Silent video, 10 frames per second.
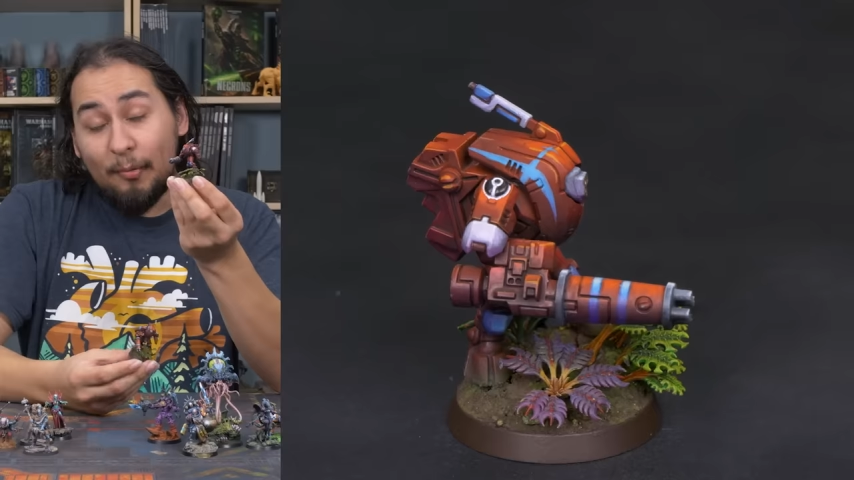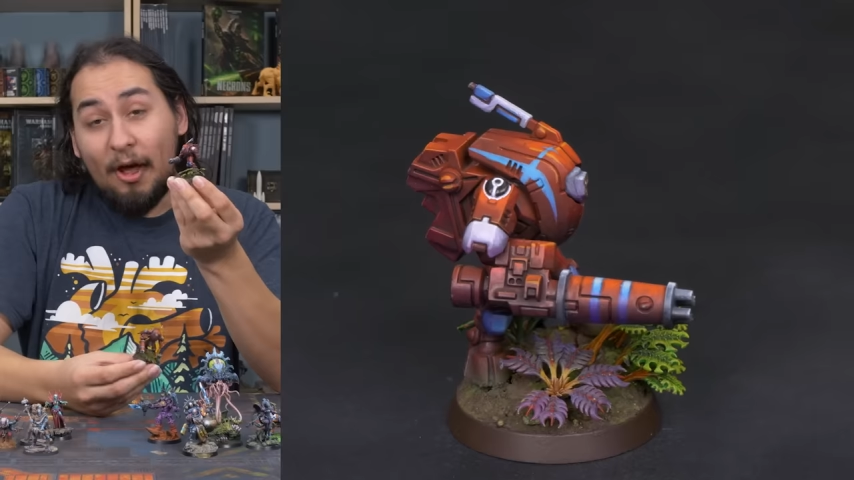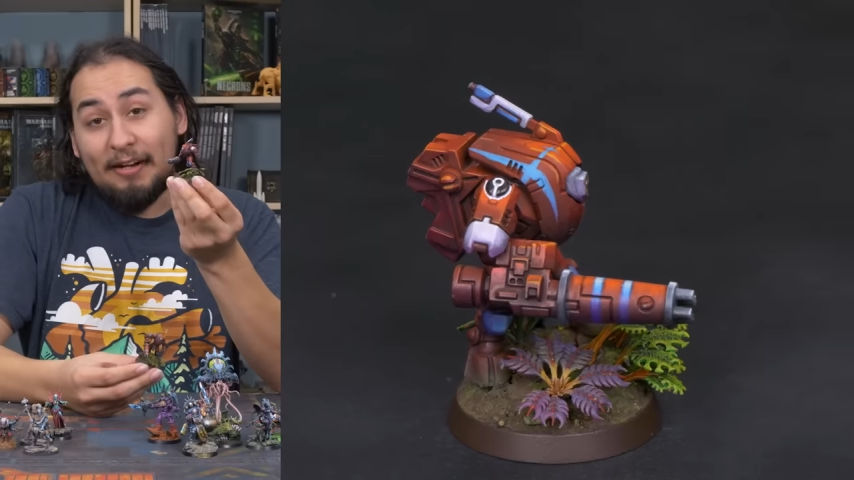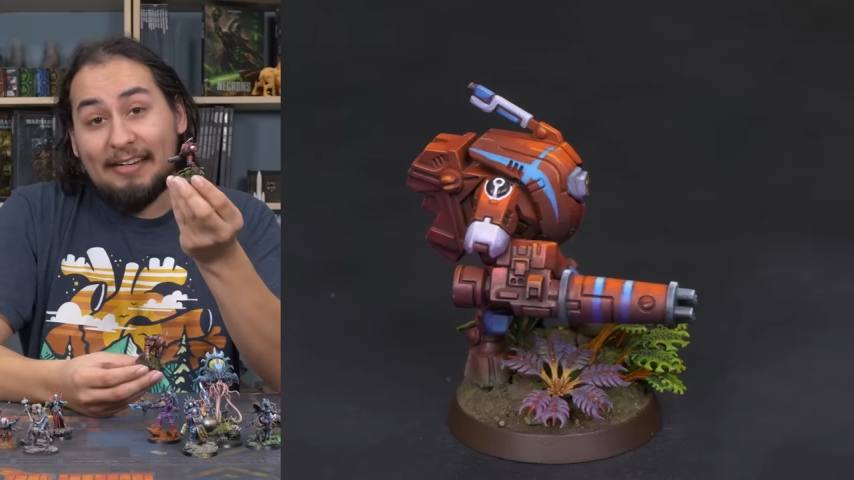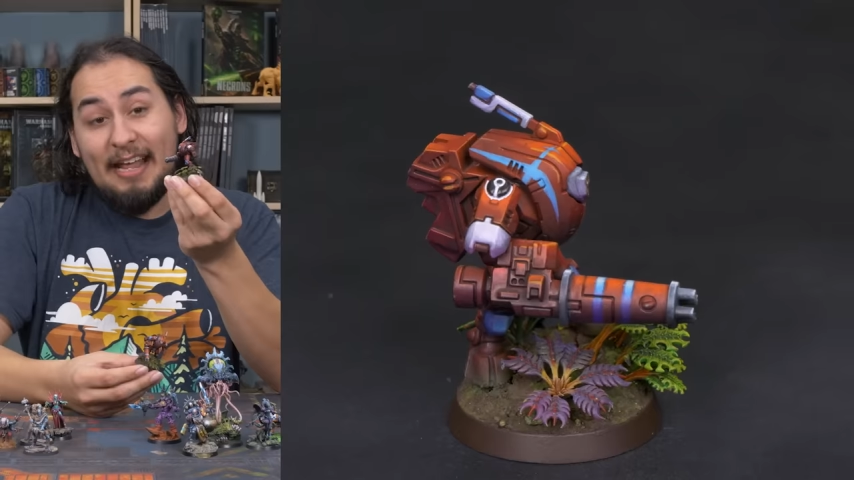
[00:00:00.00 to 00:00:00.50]
a
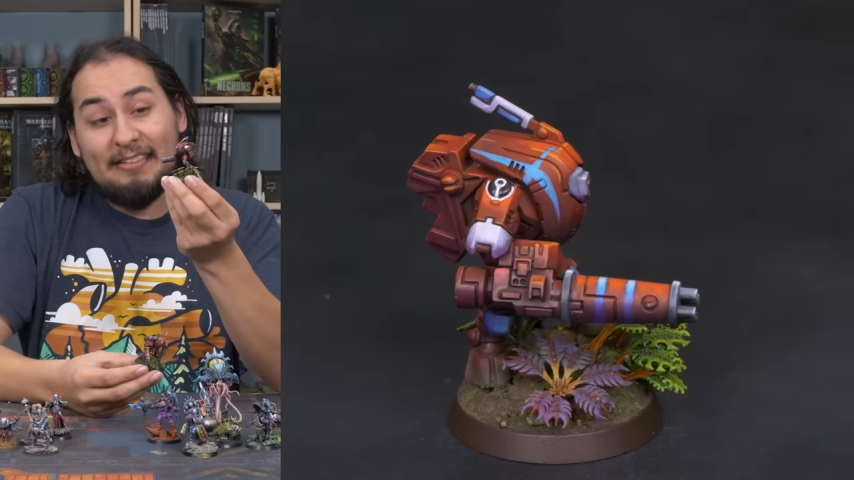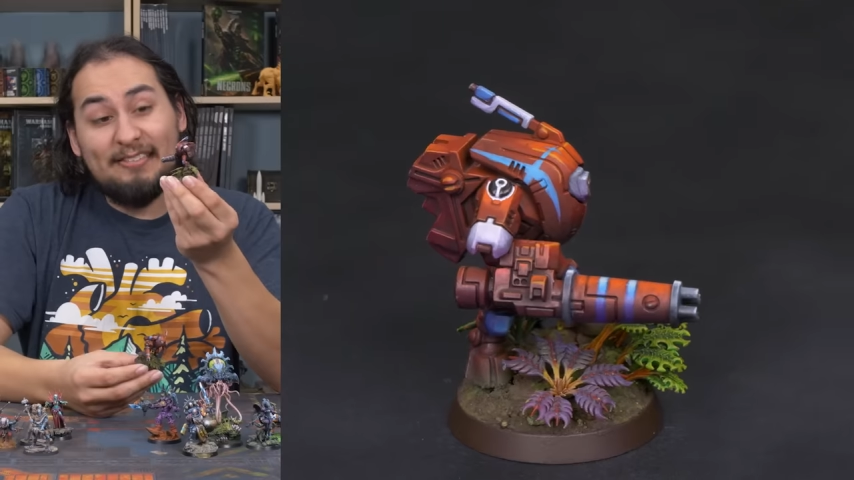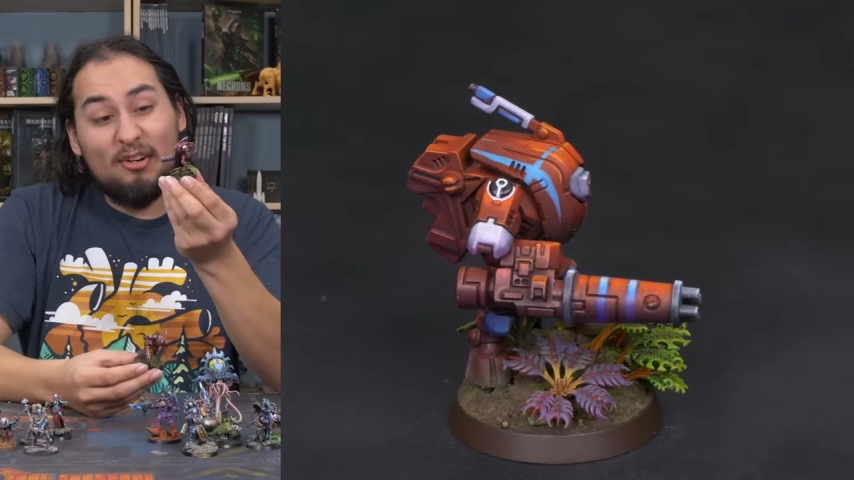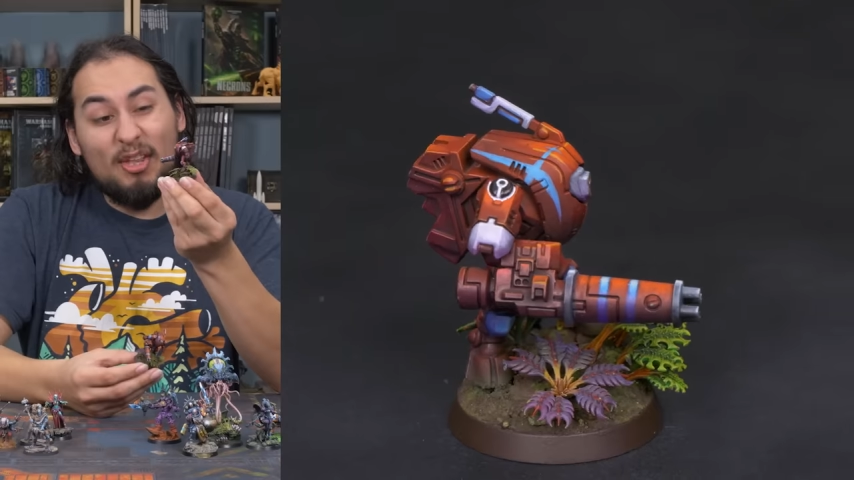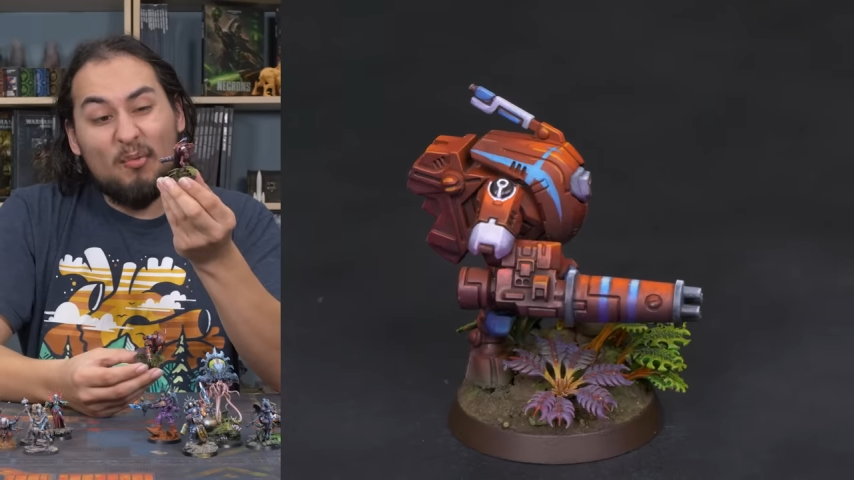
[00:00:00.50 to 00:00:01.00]
product I
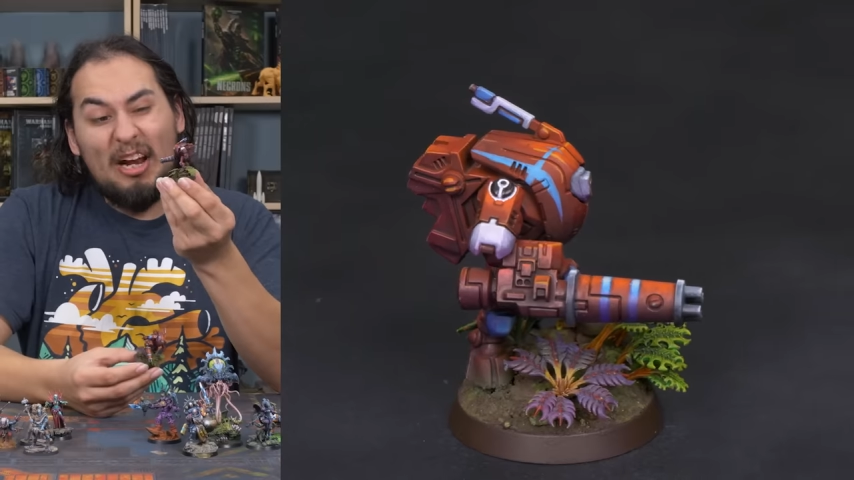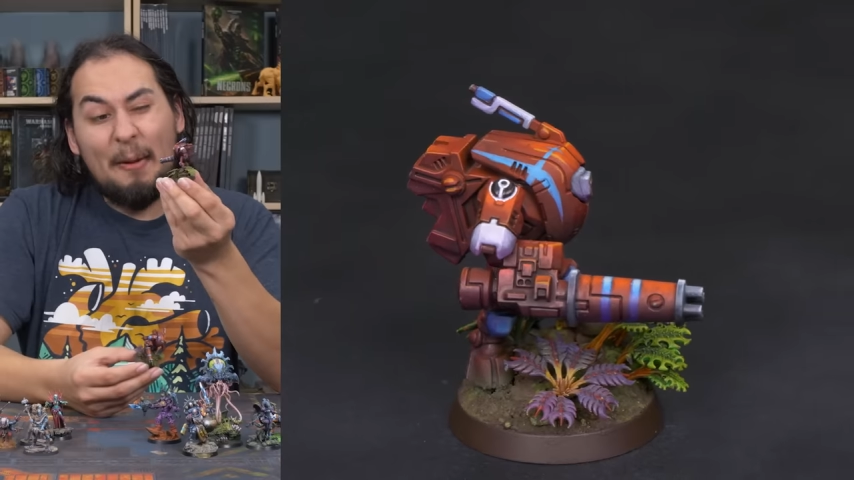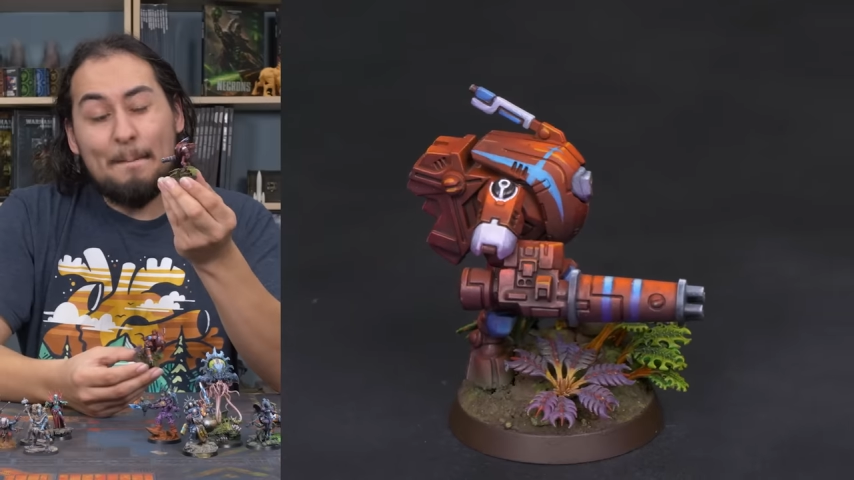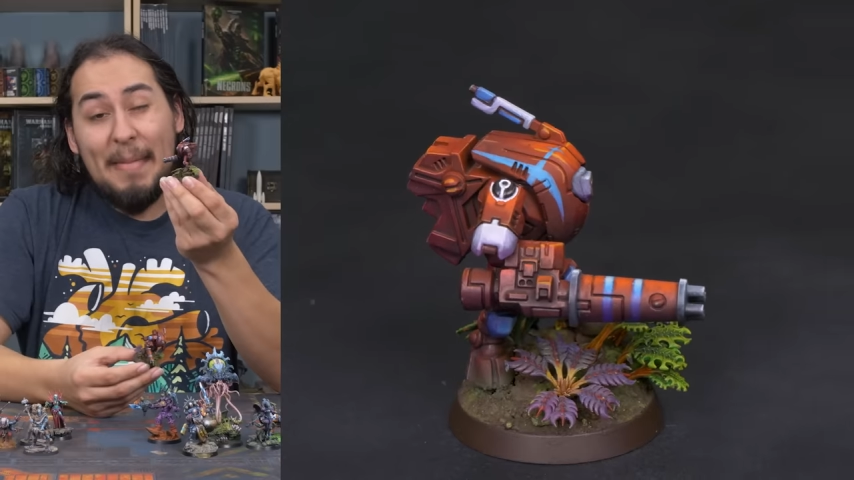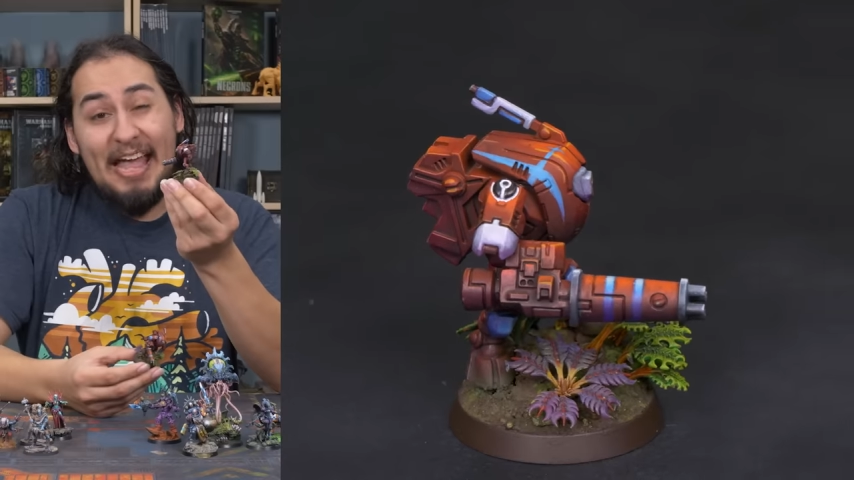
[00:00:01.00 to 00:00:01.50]
necessarily
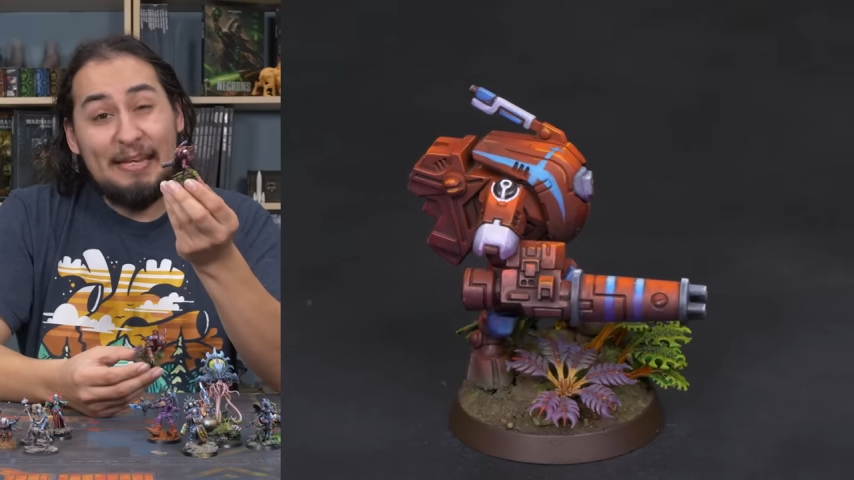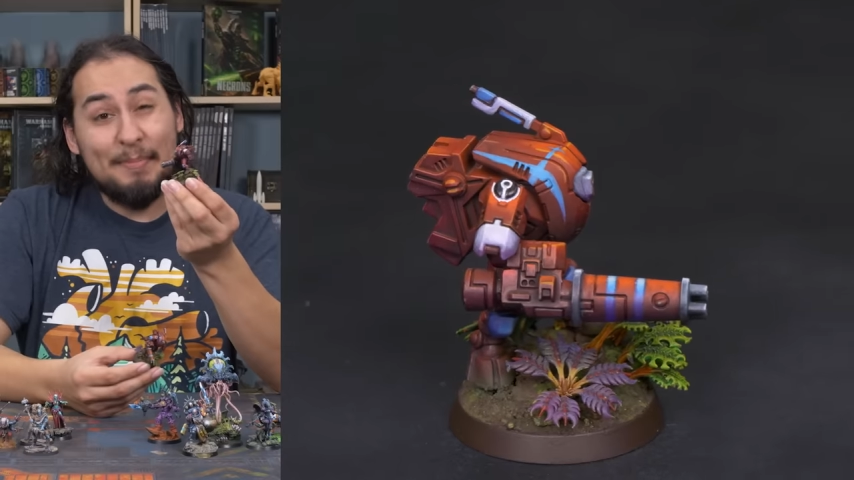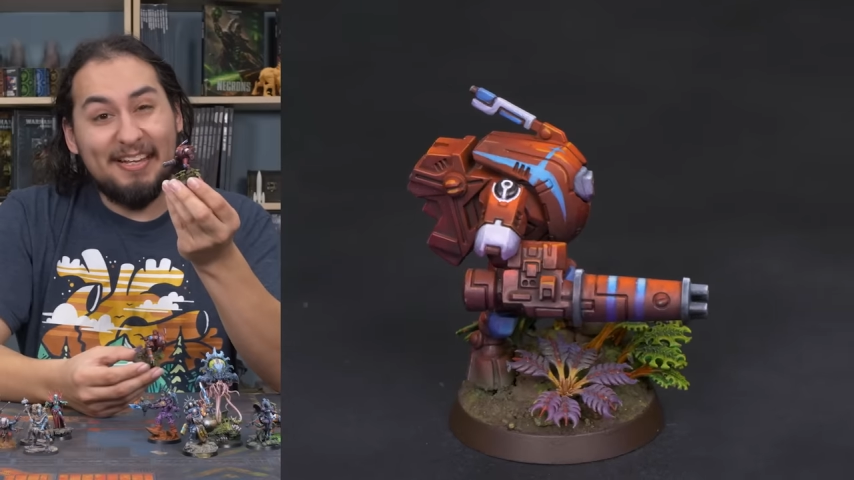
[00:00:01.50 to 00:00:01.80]
recommend